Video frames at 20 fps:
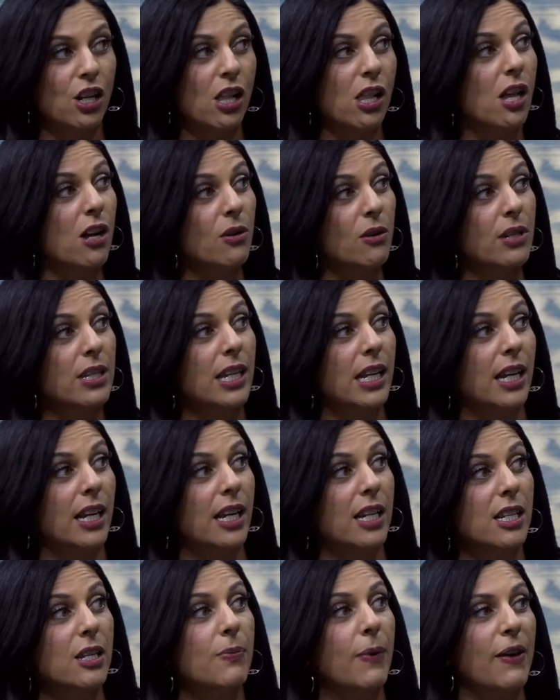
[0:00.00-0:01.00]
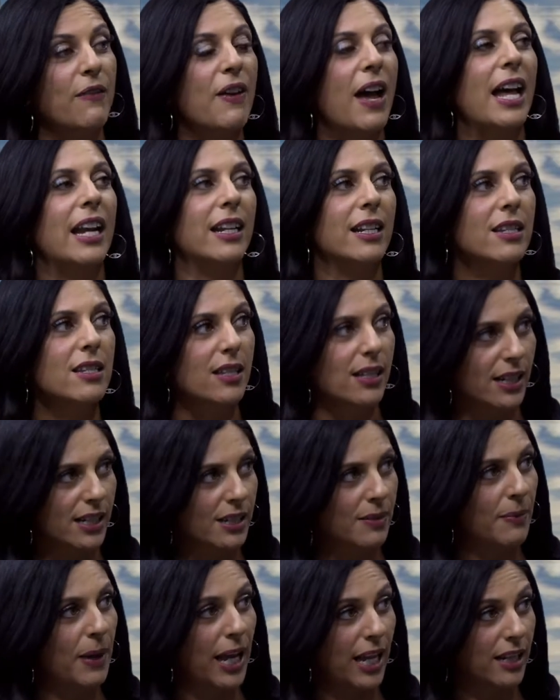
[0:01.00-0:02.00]
closings we've had in
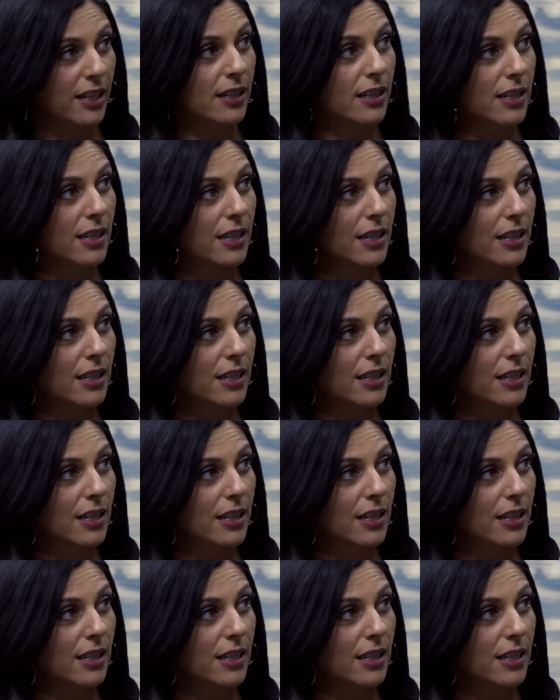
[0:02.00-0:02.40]
6 months.